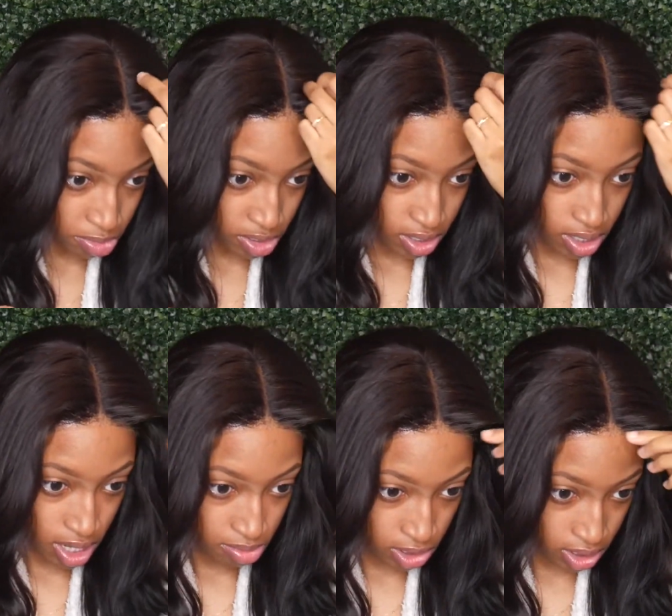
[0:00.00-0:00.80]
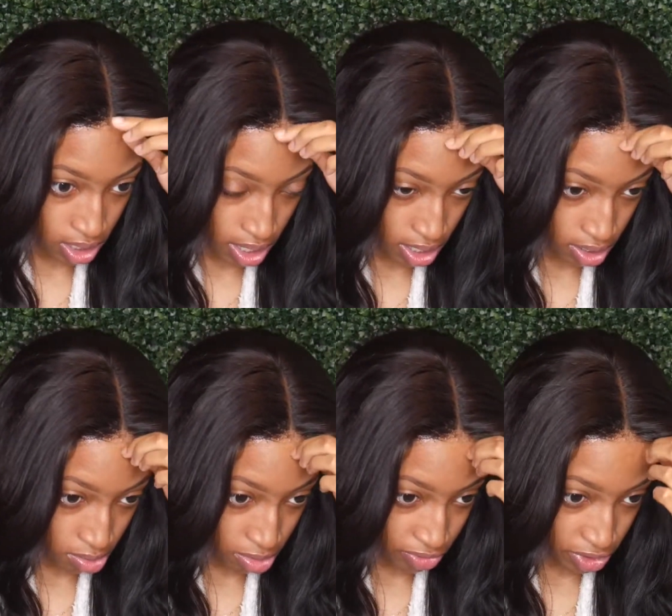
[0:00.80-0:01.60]
but I'm just not a
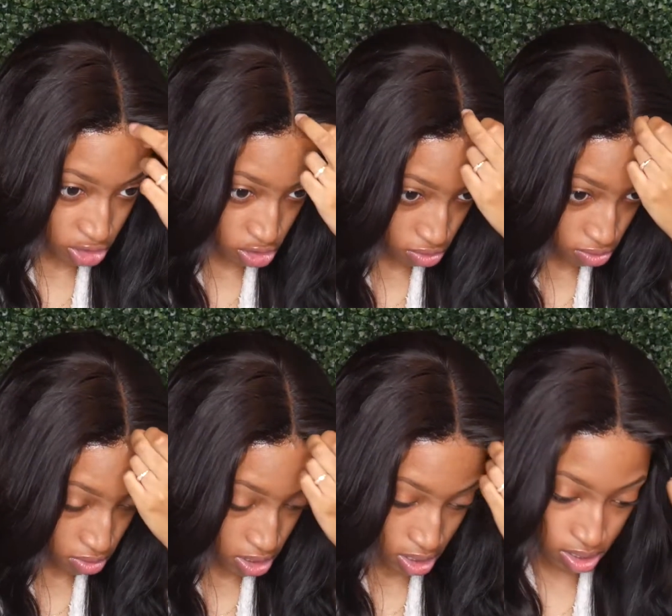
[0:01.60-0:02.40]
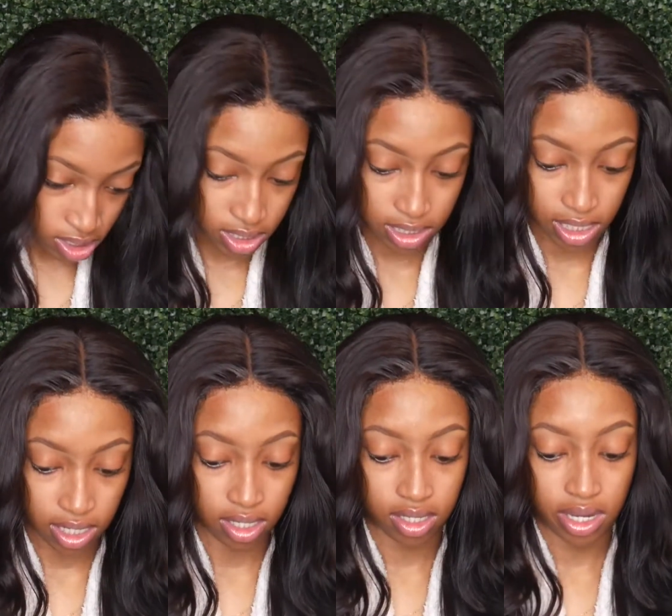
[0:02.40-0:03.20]
professional, and this is like
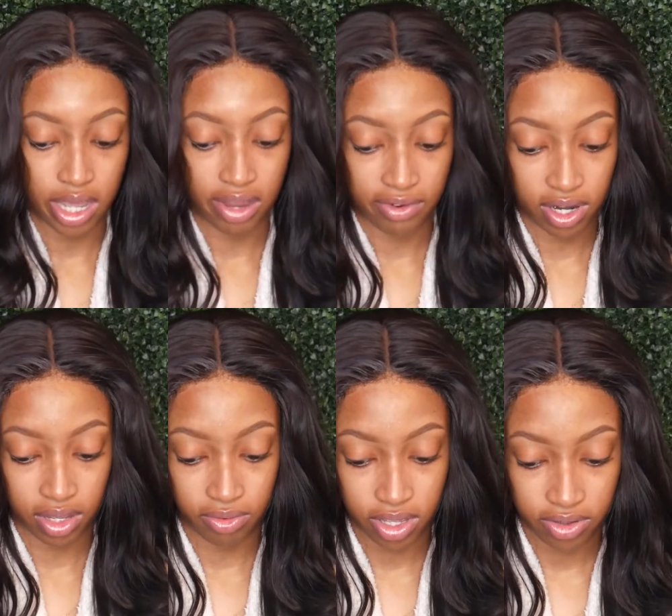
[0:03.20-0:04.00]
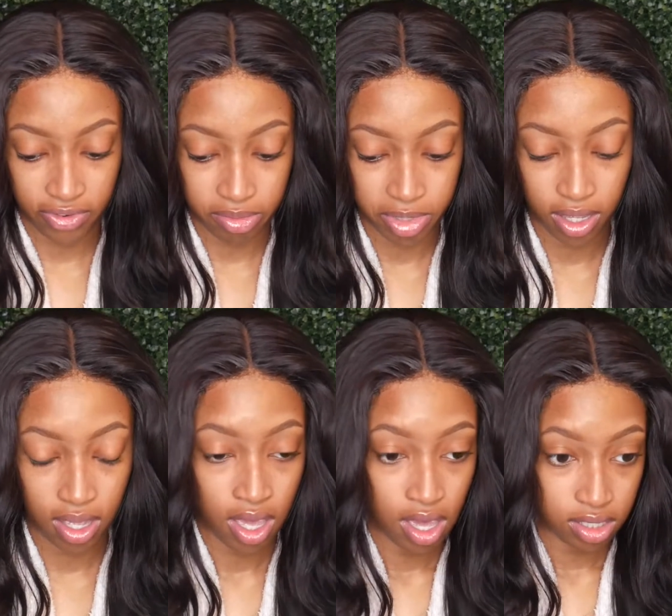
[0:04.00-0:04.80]
a good everyday wig for me,
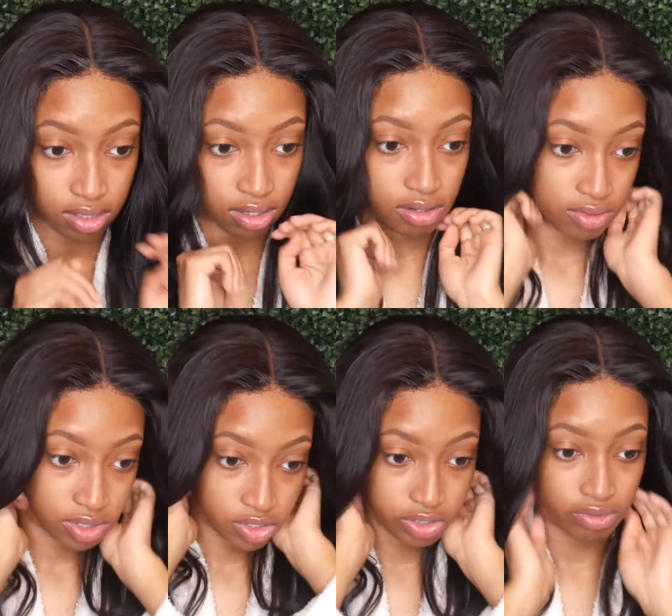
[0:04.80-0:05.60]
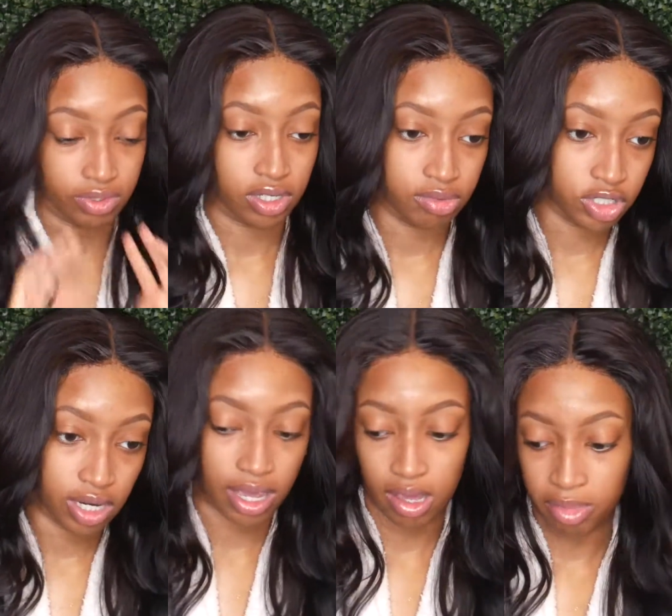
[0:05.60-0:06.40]
so I don't want to screw it up trying
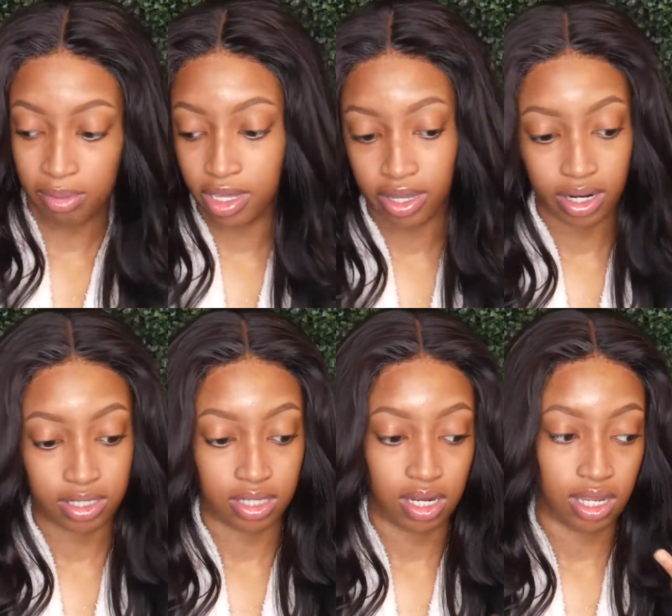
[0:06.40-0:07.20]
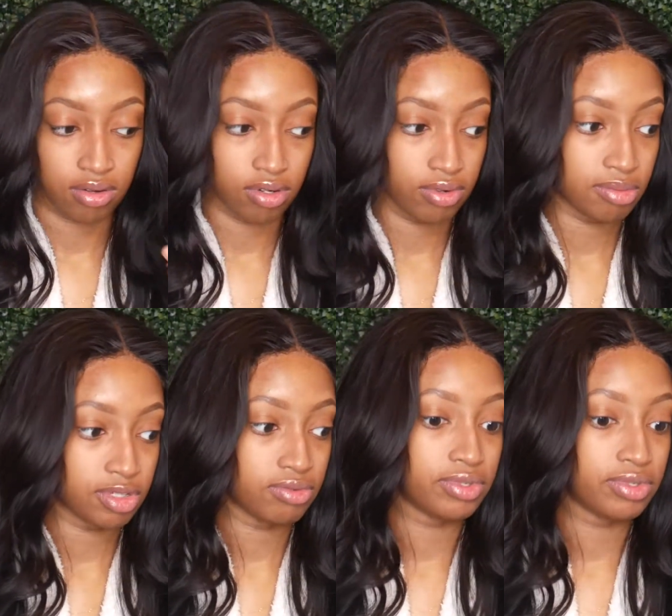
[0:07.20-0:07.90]
to add baby hairs and I don't know what I'm doing.